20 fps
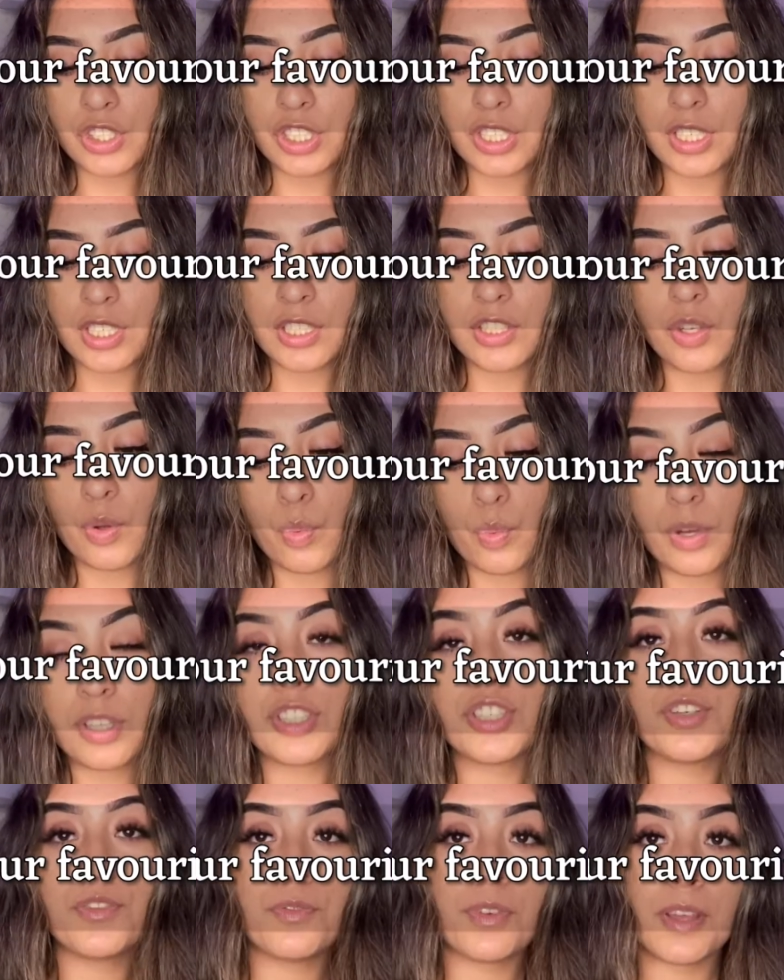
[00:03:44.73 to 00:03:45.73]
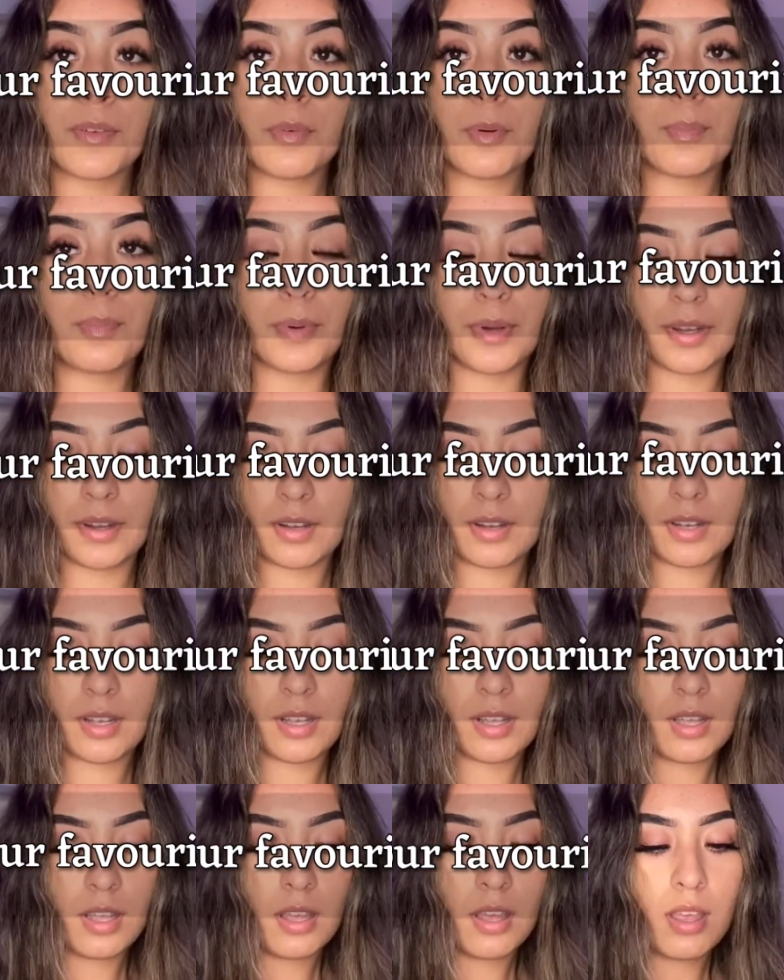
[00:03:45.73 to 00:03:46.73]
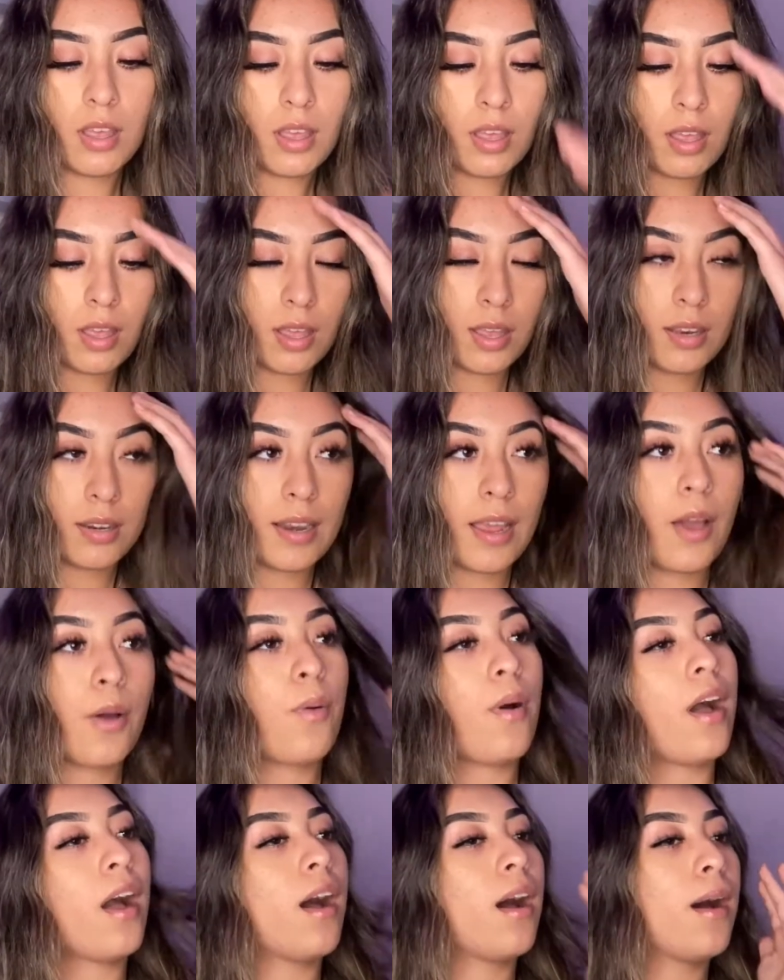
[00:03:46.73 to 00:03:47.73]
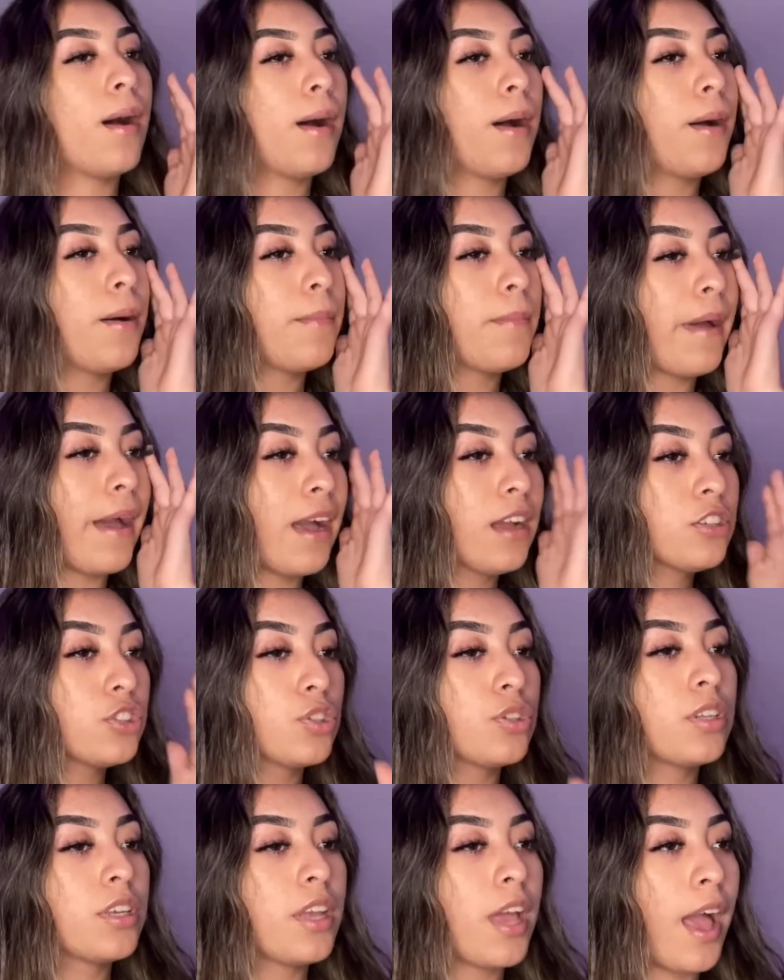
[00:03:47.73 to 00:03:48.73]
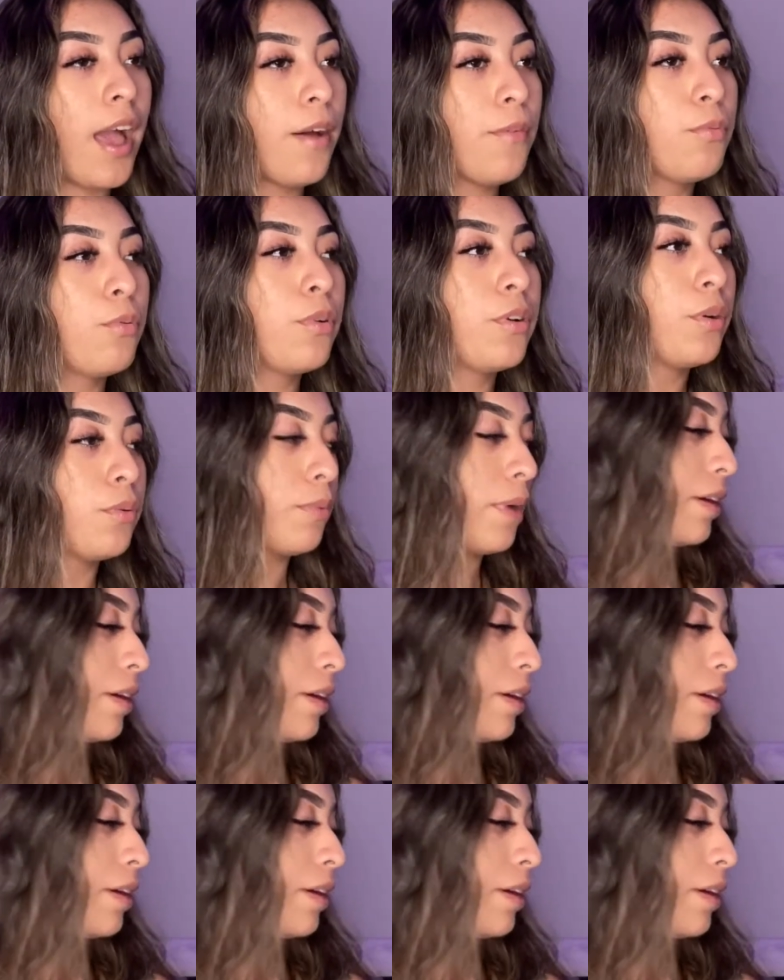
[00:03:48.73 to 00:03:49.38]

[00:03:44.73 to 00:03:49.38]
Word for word: is, what's your favorite book? Now, um, actually I have one around